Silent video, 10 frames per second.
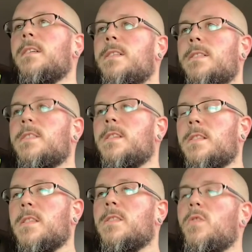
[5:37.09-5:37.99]
it's just
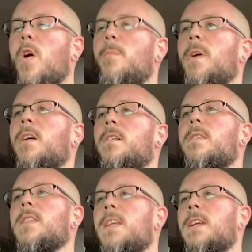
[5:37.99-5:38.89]
the
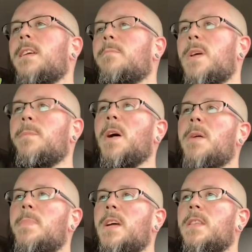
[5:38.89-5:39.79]
Stromung, the
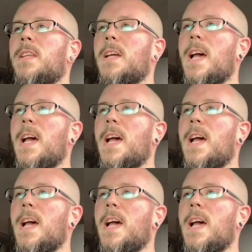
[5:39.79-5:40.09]
mid-pipe and the